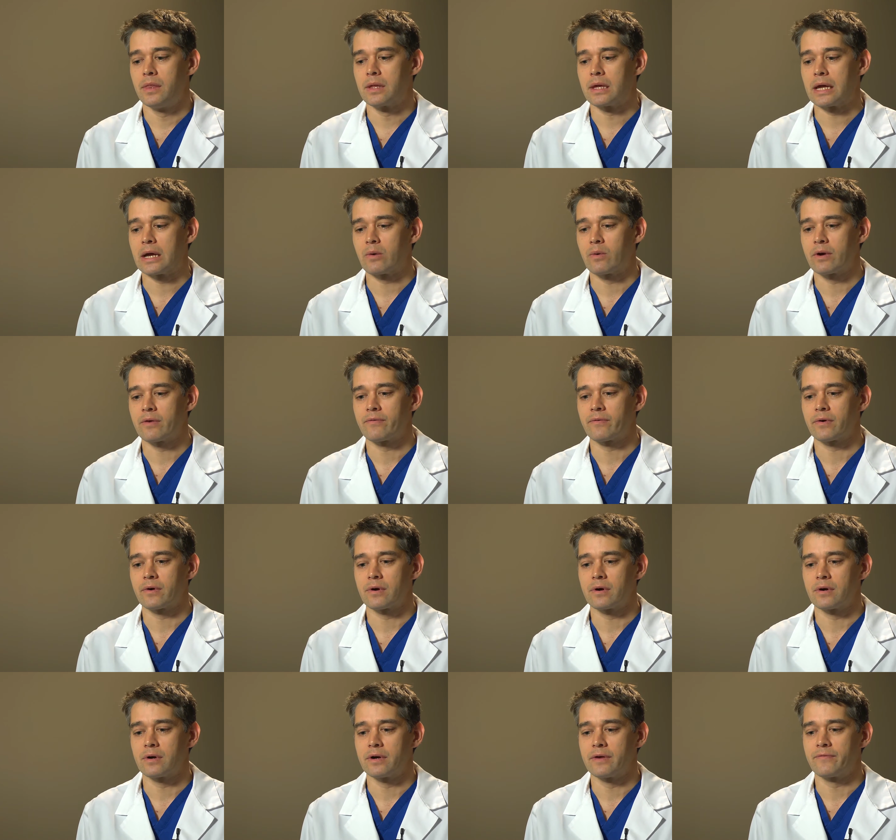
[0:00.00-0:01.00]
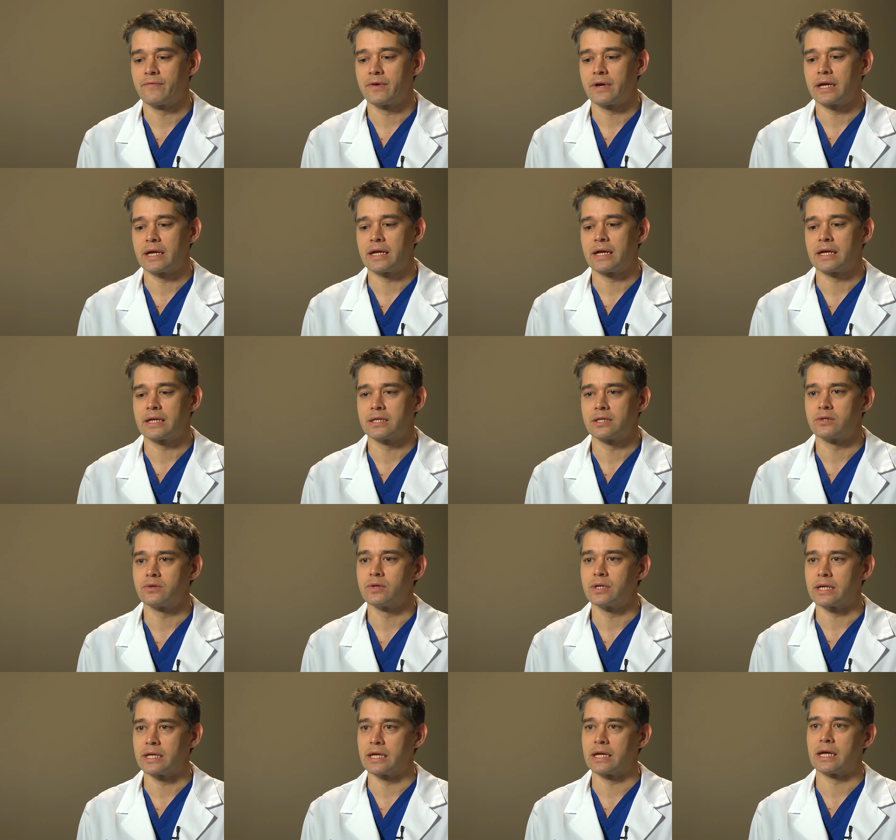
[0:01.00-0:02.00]
however, if I had to
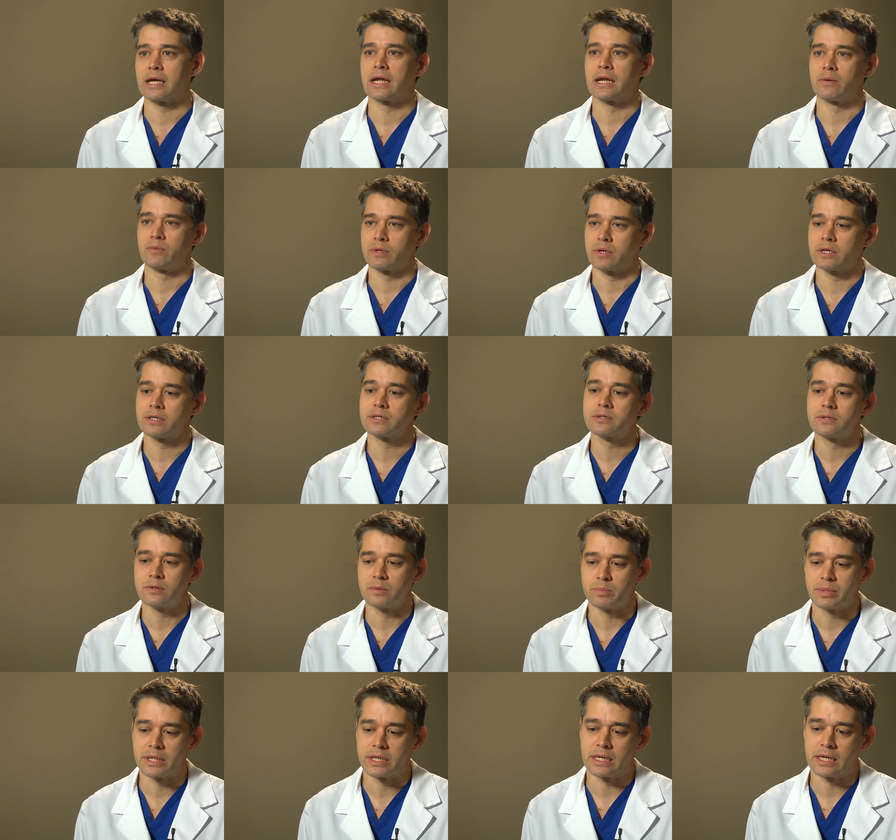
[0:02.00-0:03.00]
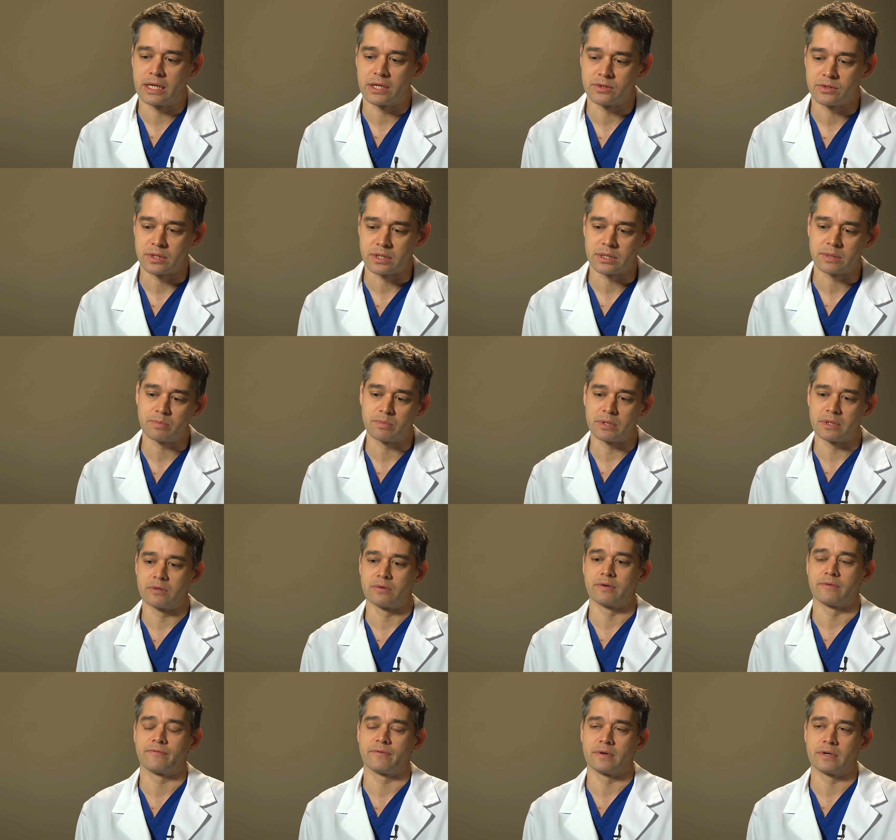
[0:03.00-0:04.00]
do it again, I would also do pediatrics, but
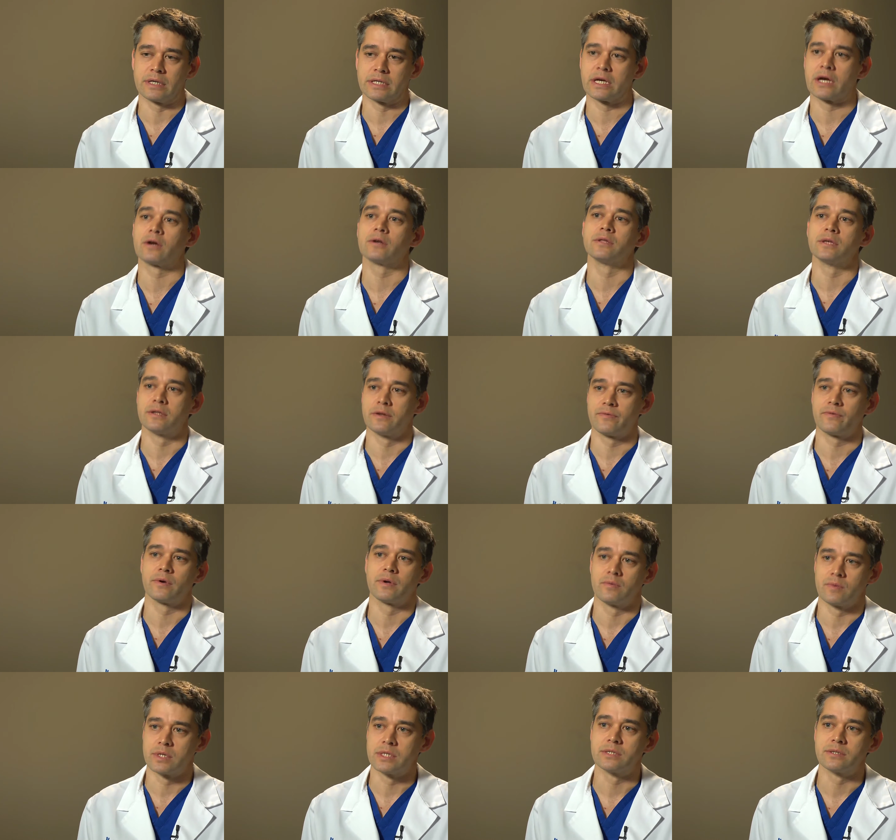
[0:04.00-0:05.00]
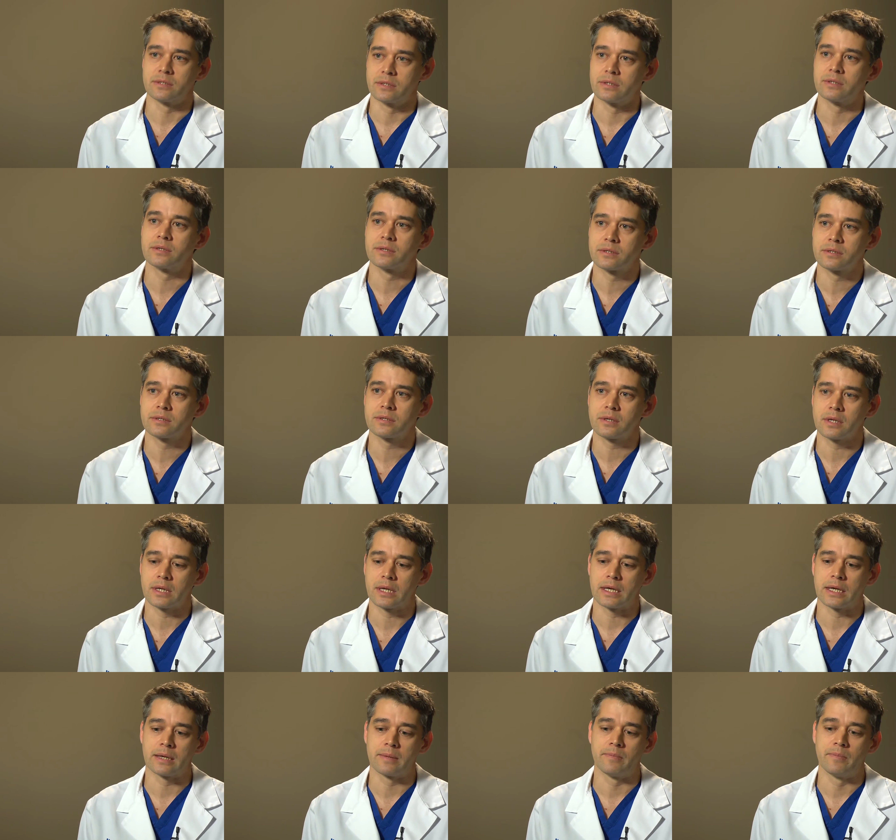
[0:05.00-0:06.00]
do it for entirely different reasons.
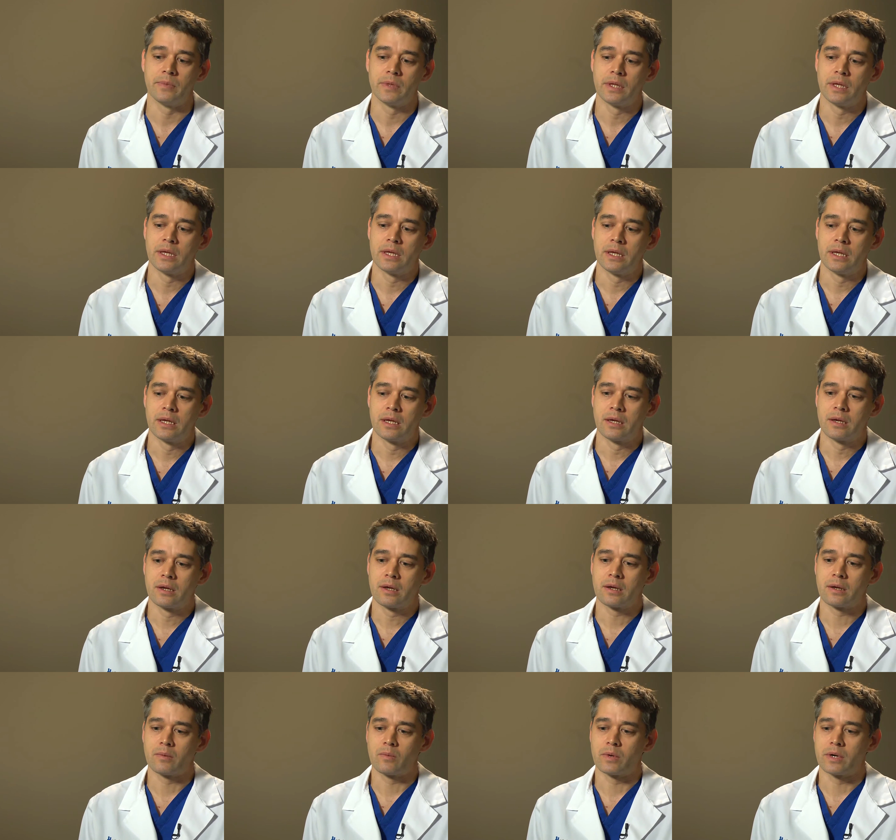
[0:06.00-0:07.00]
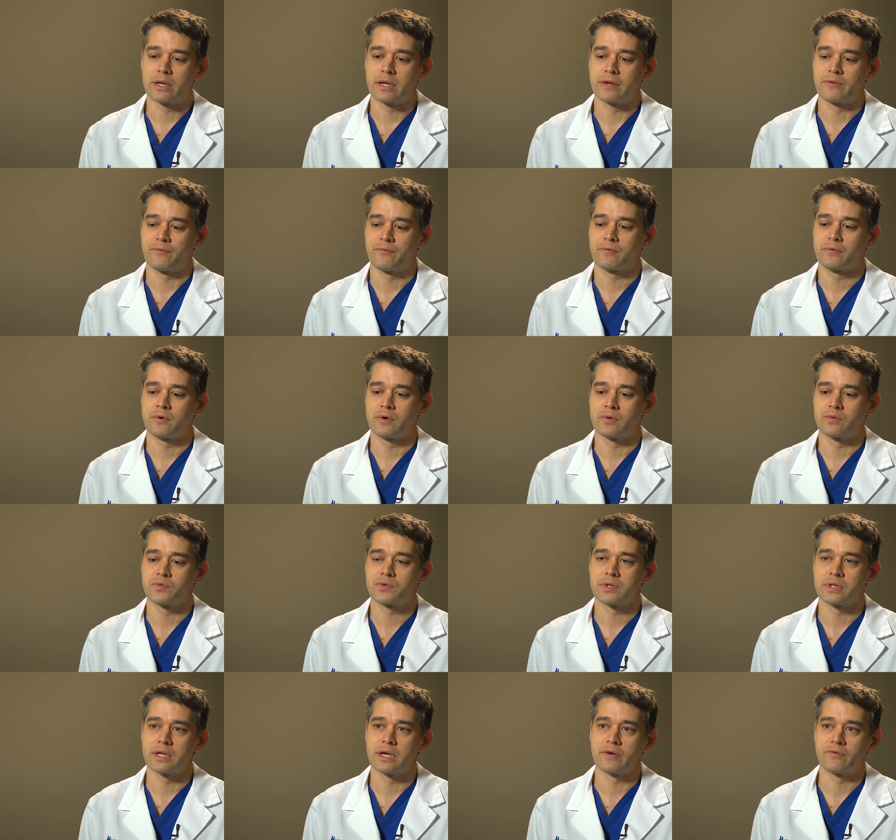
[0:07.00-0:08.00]
Um, what I've grown
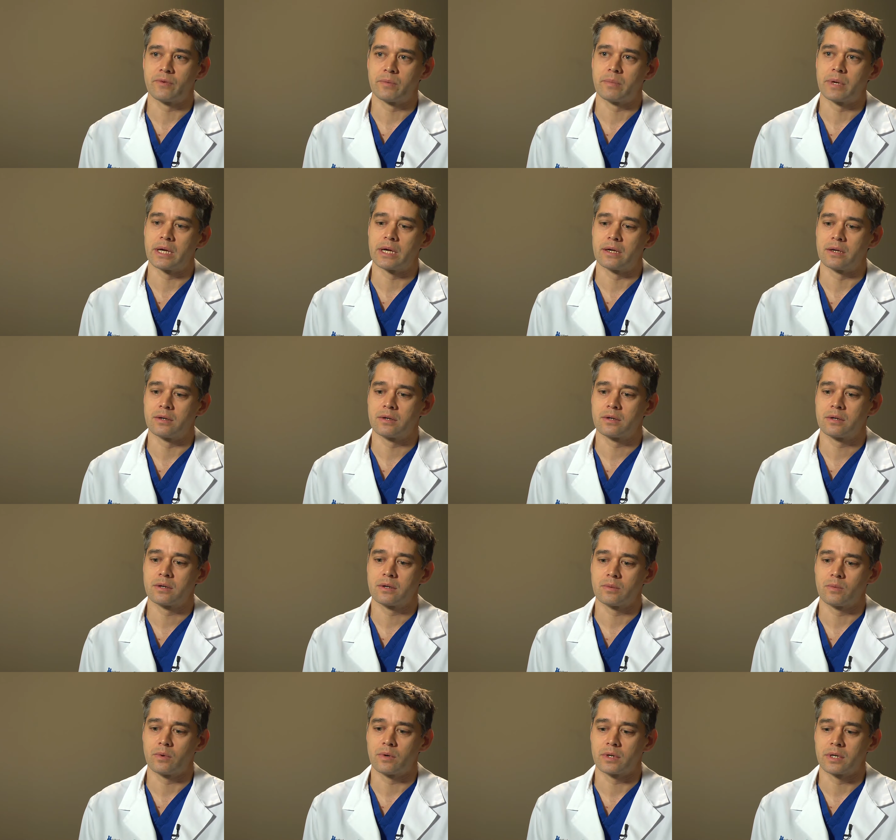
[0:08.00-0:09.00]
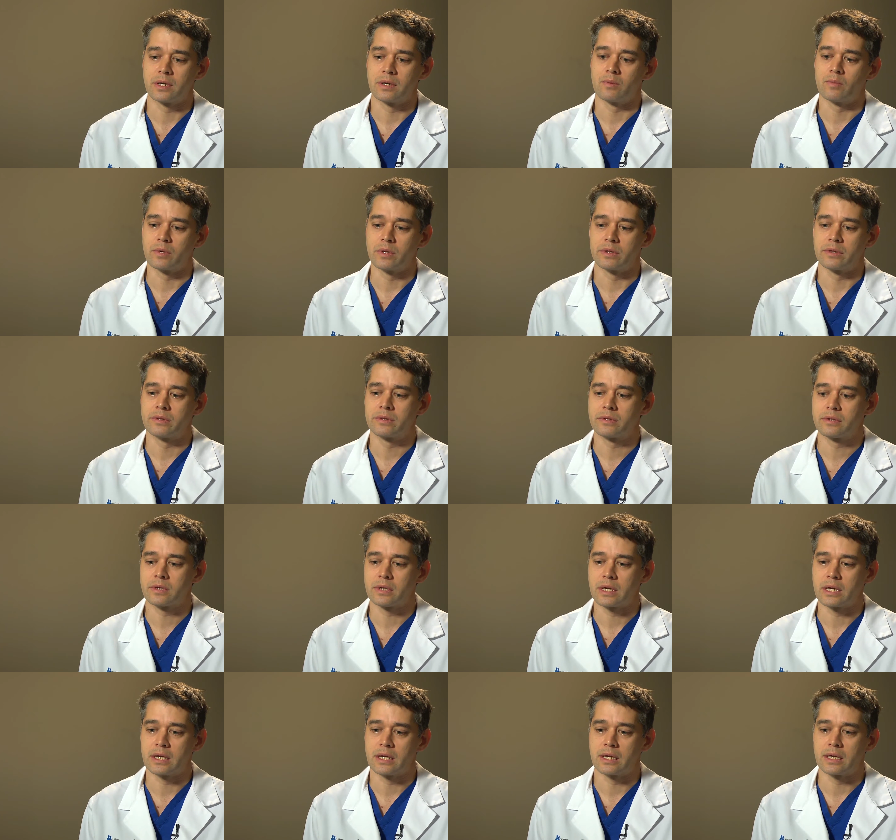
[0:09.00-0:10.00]
to love about working with
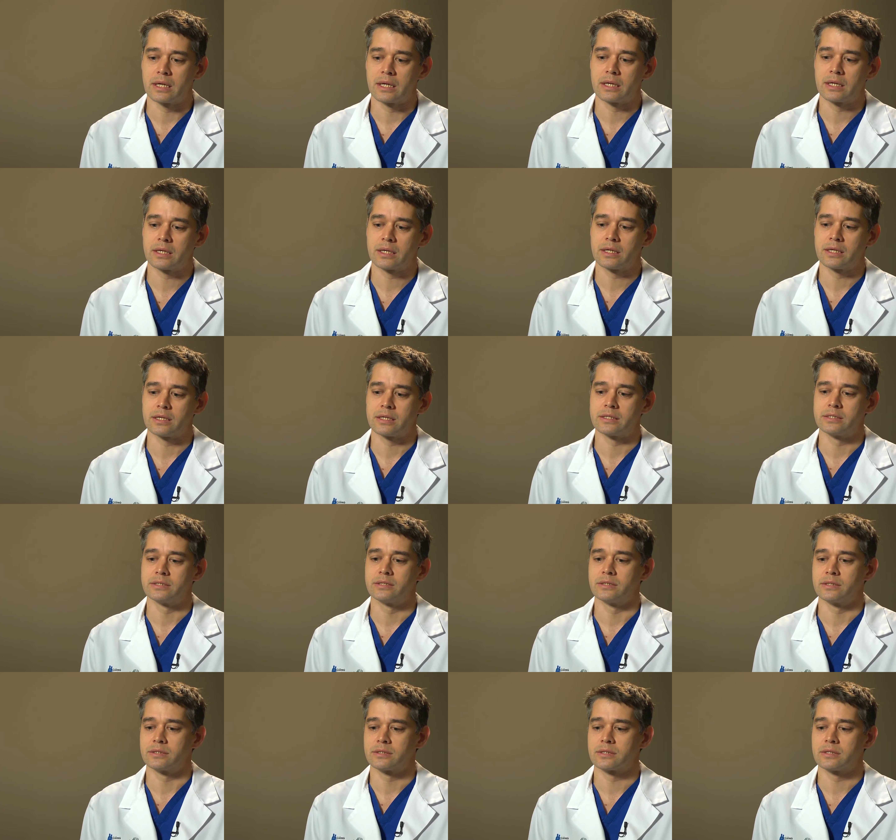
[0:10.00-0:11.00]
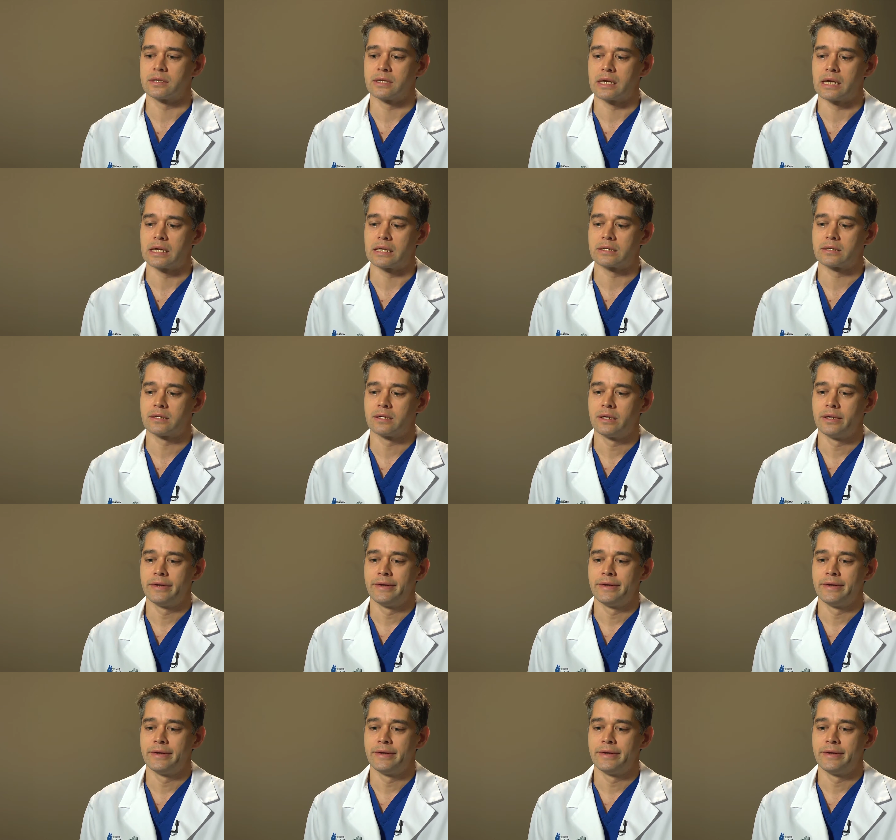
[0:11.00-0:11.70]
uh, kids is that